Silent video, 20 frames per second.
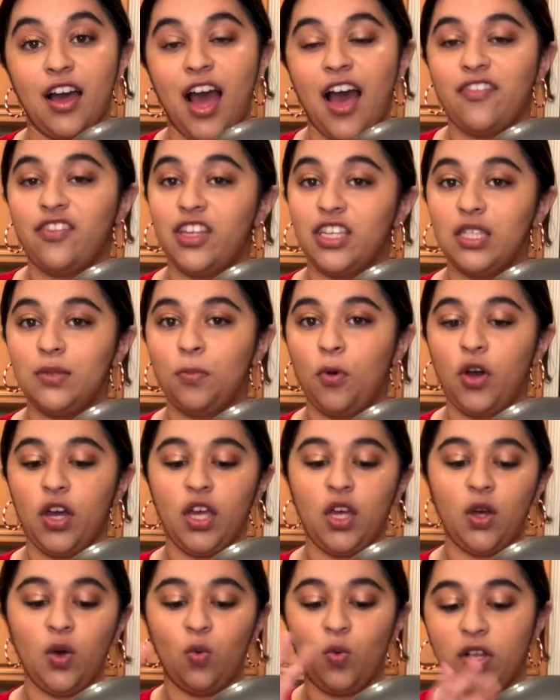At this
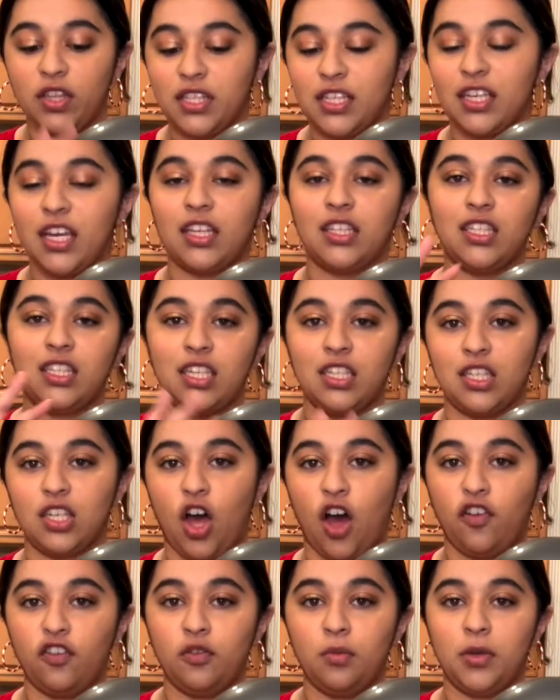point, once it gets to
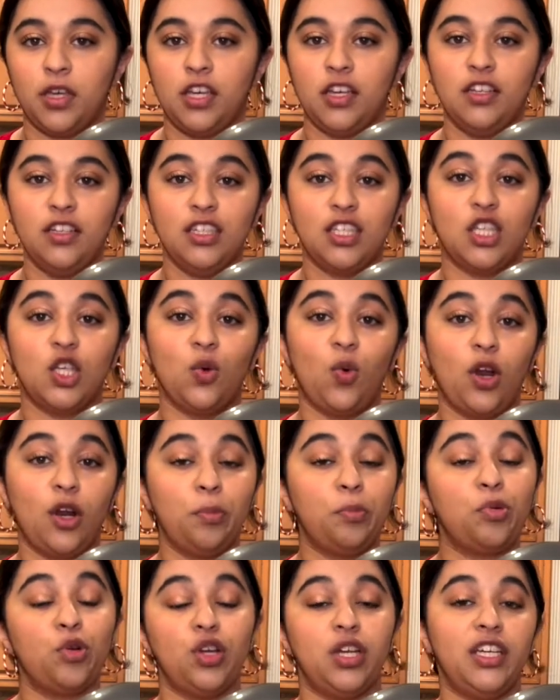soft peaks, you want to
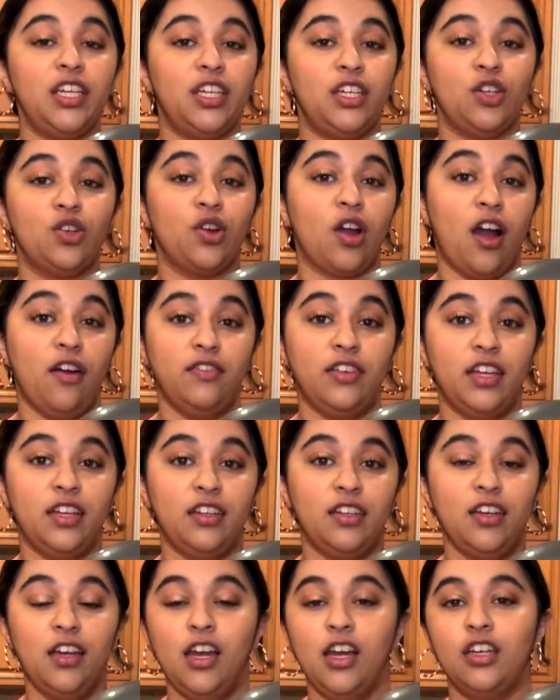preheat your oven
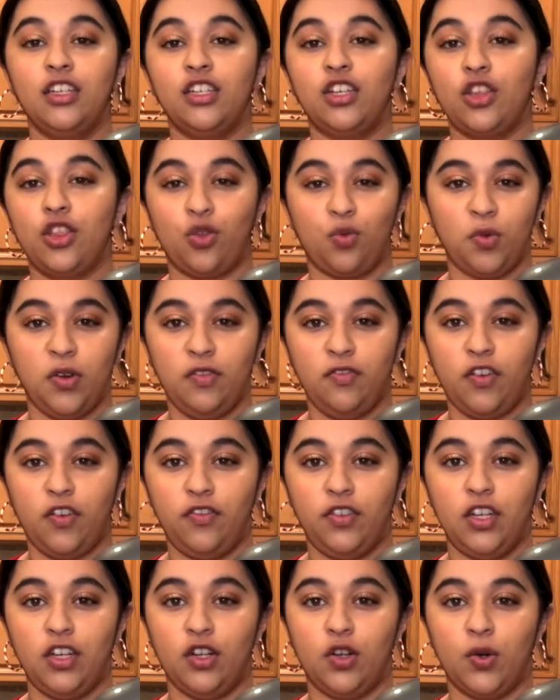to
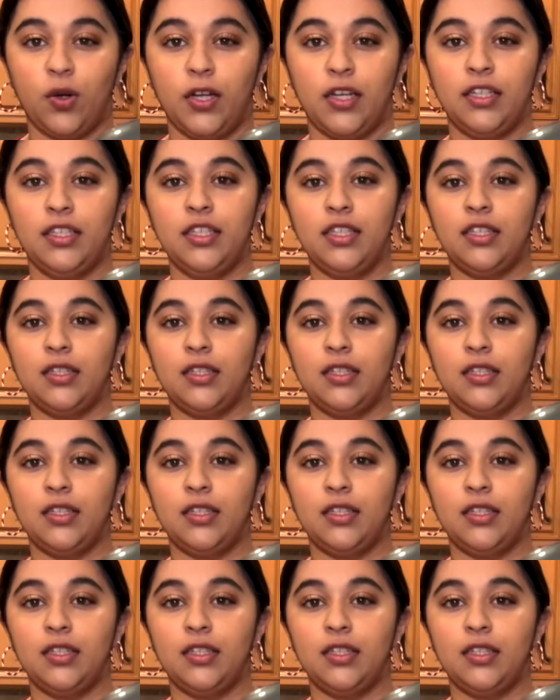350 degrees.